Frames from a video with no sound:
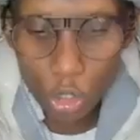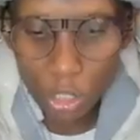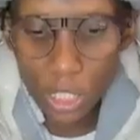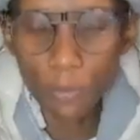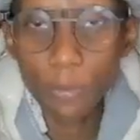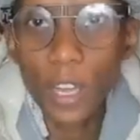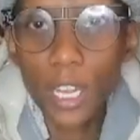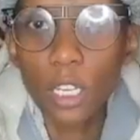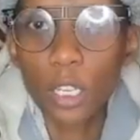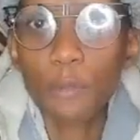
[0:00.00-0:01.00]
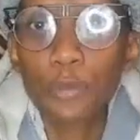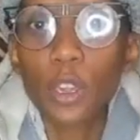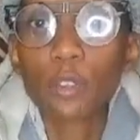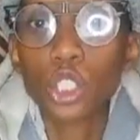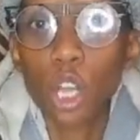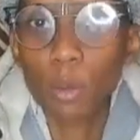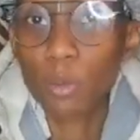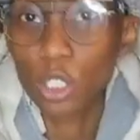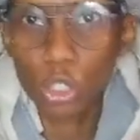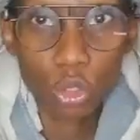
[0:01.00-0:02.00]
The way that you can find out
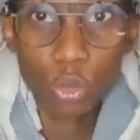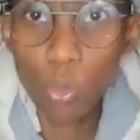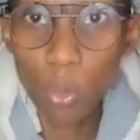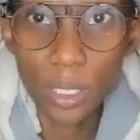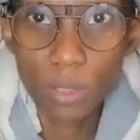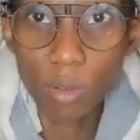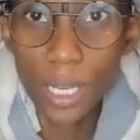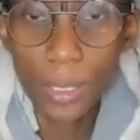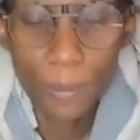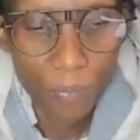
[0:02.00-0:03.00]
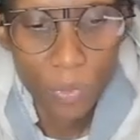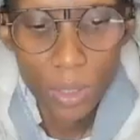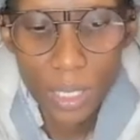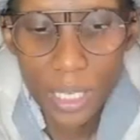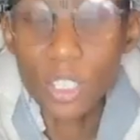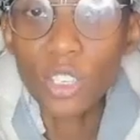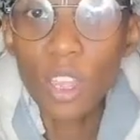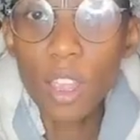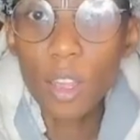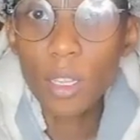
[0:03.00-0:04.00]
if you have jobs is two ways, right?
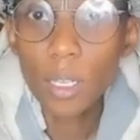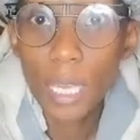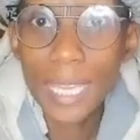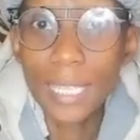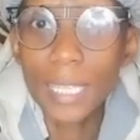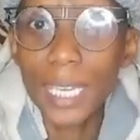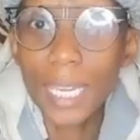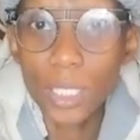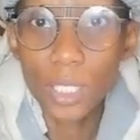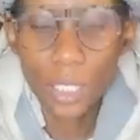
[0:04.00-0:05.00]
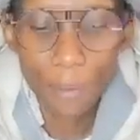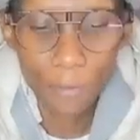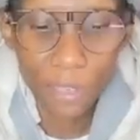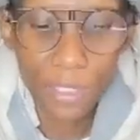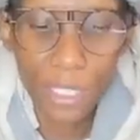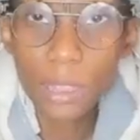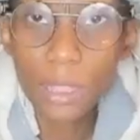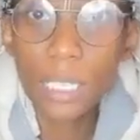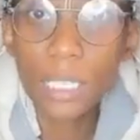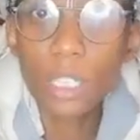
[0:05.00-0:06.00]
It's earn and
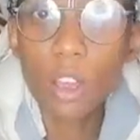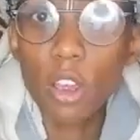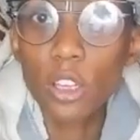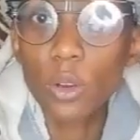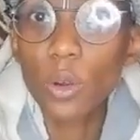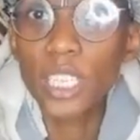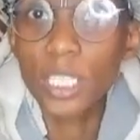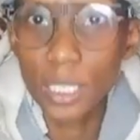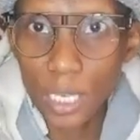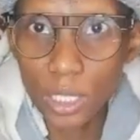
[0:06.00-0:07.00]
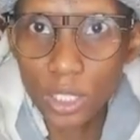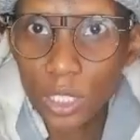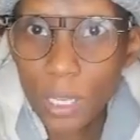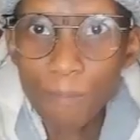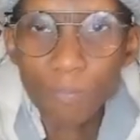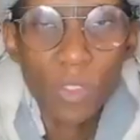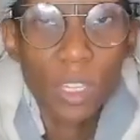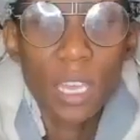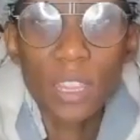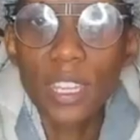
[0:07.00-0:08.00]
engage. If you have nothing in earn or
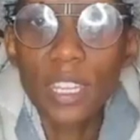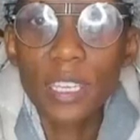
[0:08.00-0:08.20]
engage,